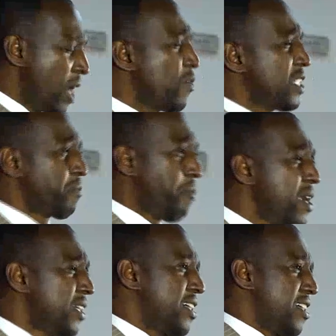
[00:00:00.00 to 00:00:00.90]
When we
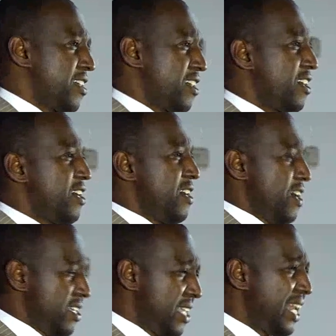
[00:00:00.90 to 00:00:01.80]
speak
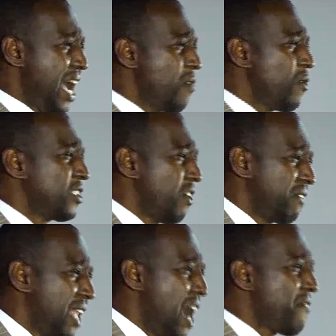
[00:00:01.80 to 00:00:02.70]
in the language
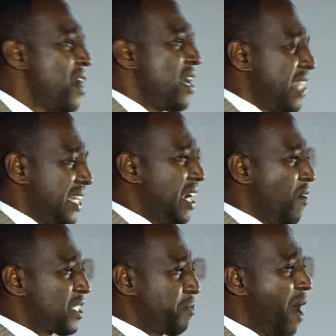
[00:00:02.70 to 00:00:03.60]
of love that
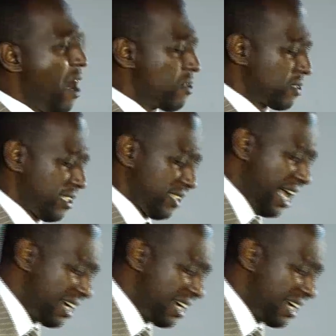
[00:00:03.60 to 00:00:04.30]
our spouses